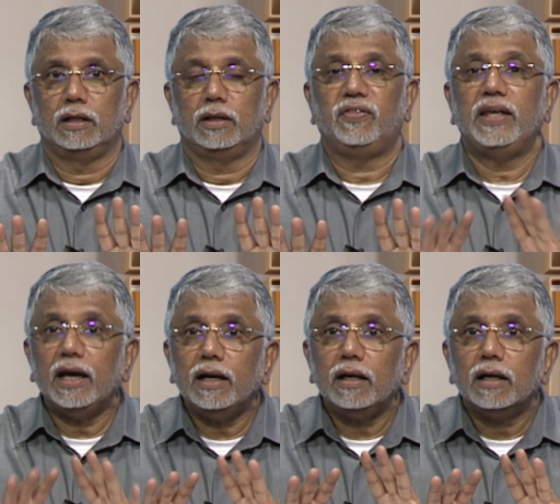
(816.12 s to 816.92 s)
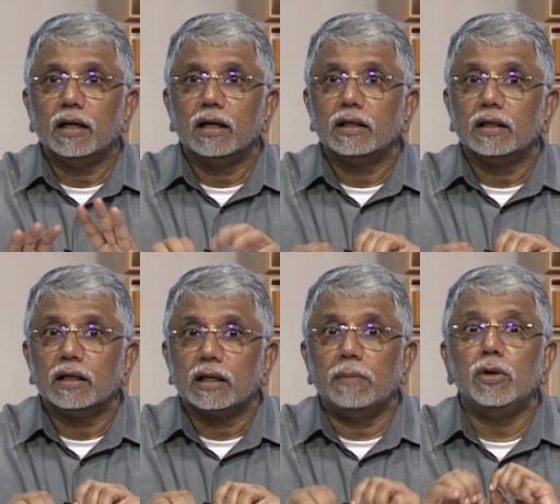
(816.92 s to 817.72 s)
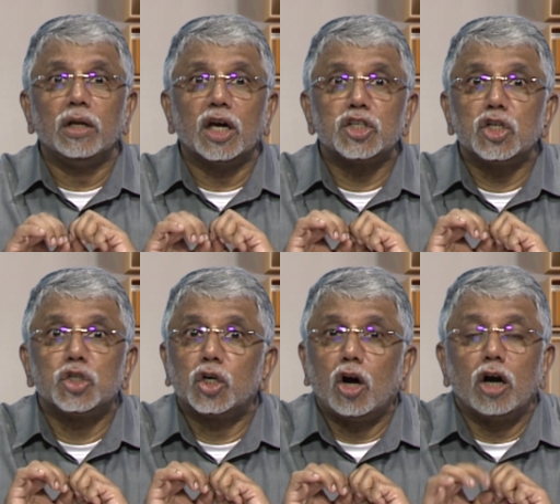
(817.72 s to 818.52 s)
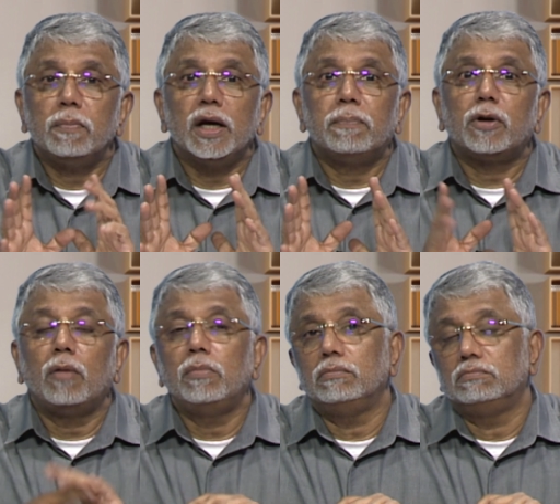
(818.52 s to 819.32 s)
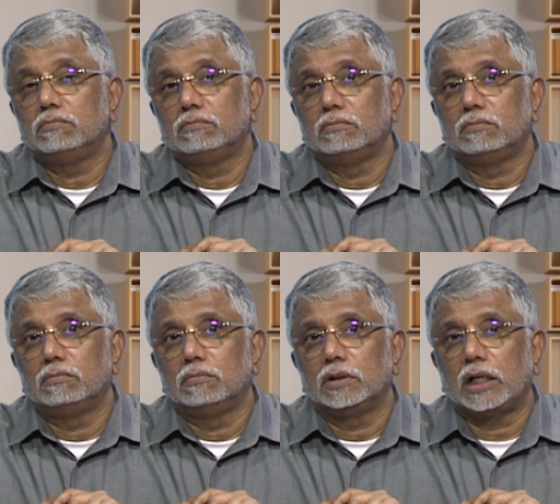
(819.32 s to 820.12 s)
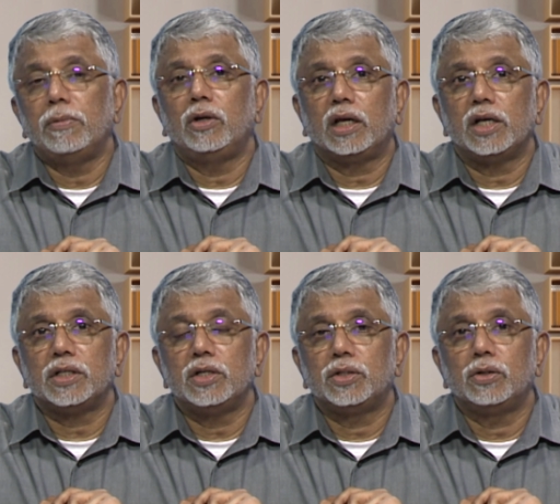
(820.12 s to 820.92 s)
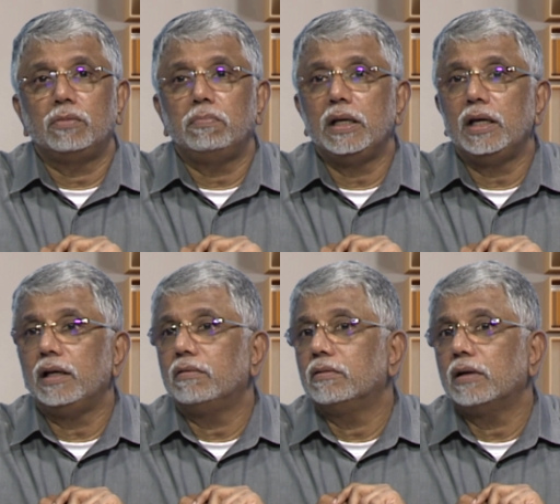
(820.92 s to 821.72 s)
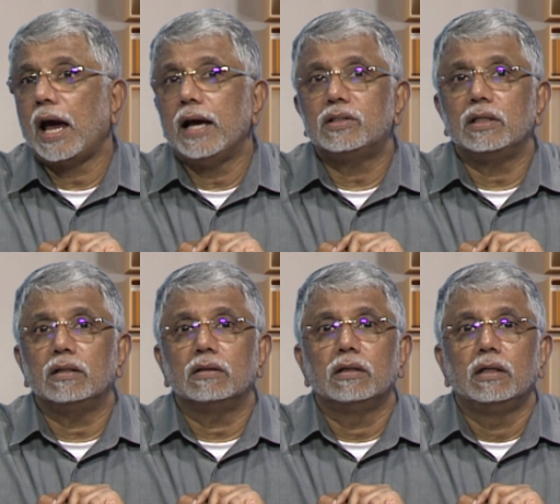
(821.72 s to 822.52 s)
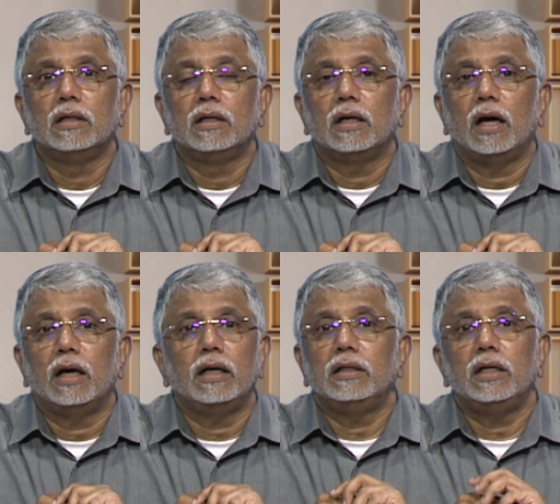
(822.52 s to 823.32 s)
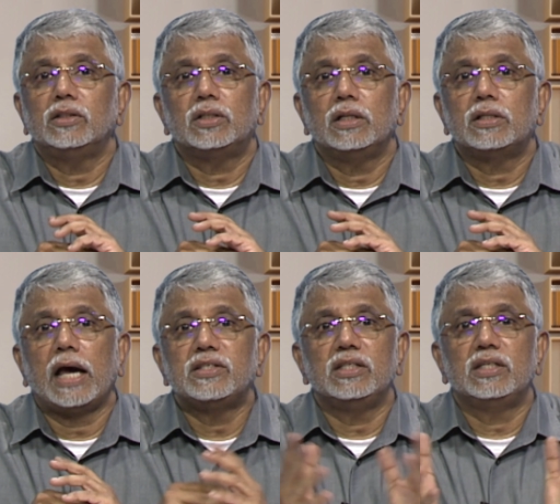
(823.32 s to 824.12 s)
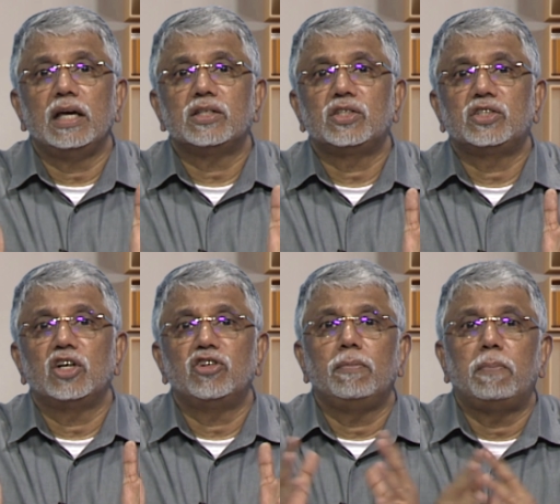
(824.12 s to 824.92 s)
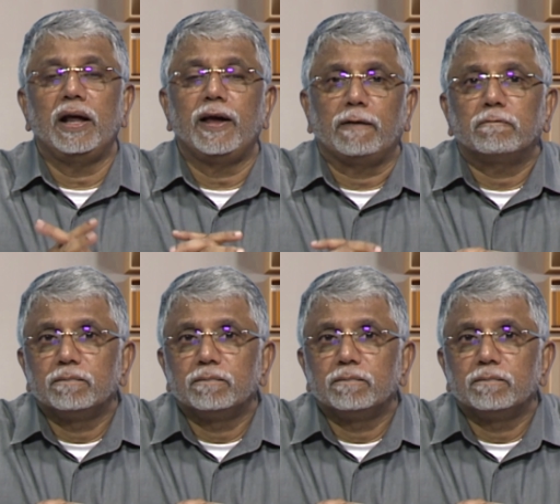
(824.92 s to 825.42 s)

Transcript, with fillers: then communication should not be a problem. Communication should be as is, is as easy as children playing.